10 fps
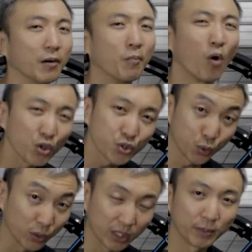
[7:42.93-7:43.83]
a more
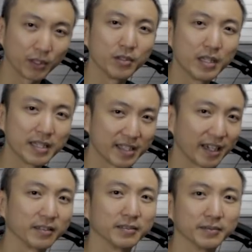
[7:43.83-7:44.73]
suitable
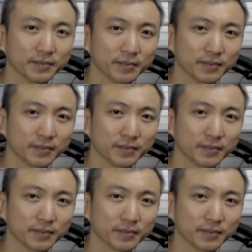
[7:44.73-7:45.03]
saddle.